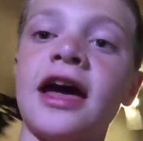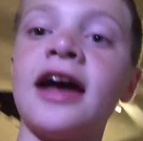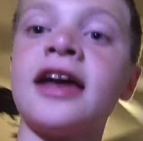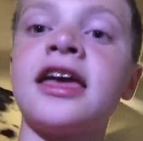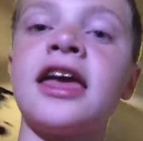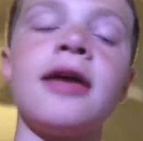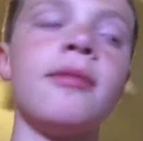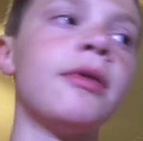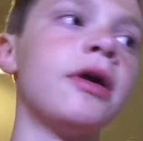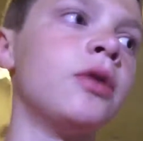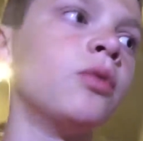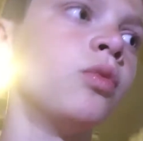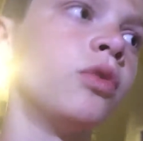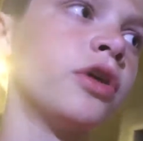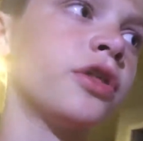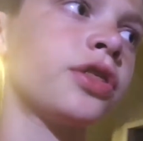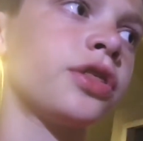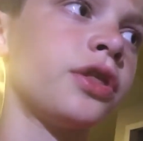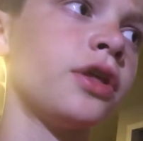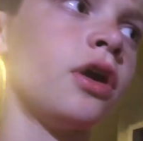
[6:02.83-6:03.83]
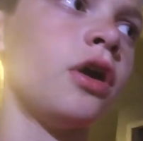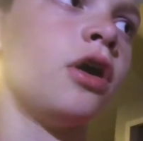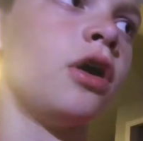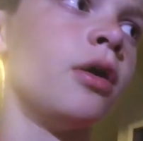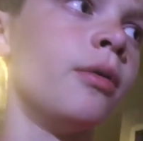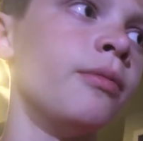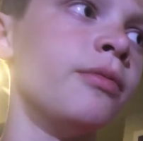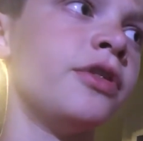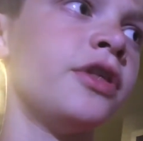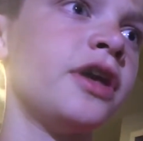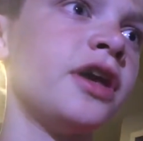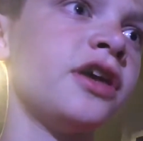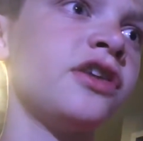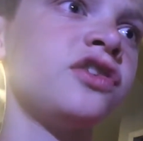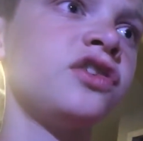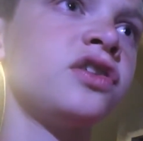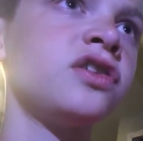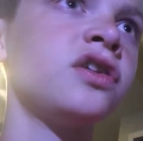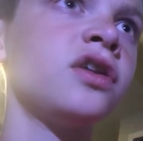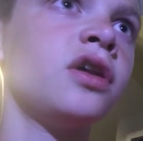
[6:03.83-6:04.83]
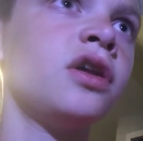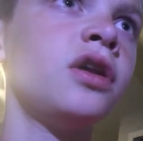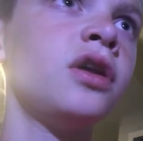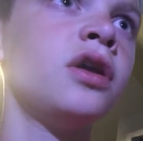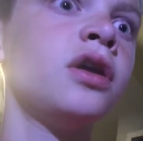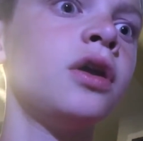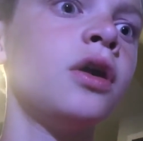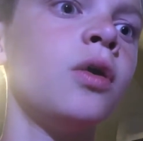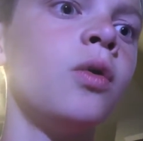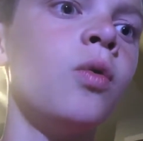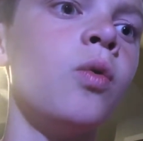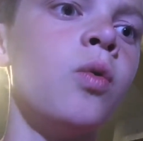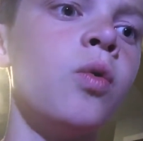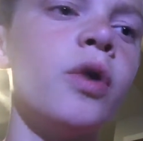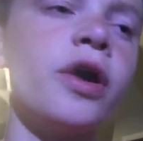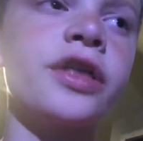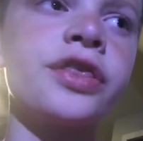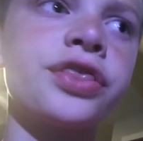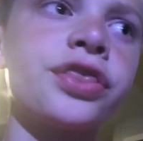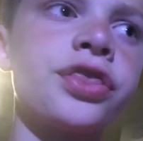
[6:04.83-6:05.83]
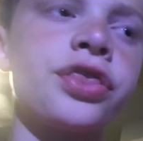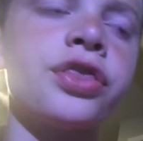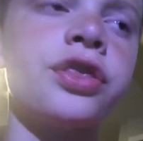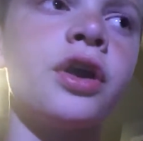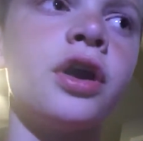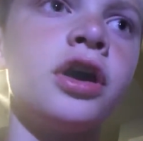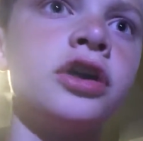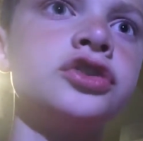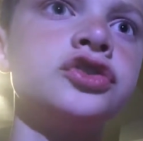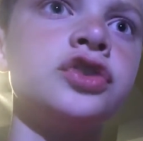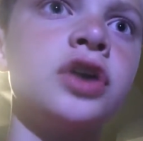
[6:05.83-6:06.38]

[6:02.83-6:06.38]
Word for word: that came in with um this, with the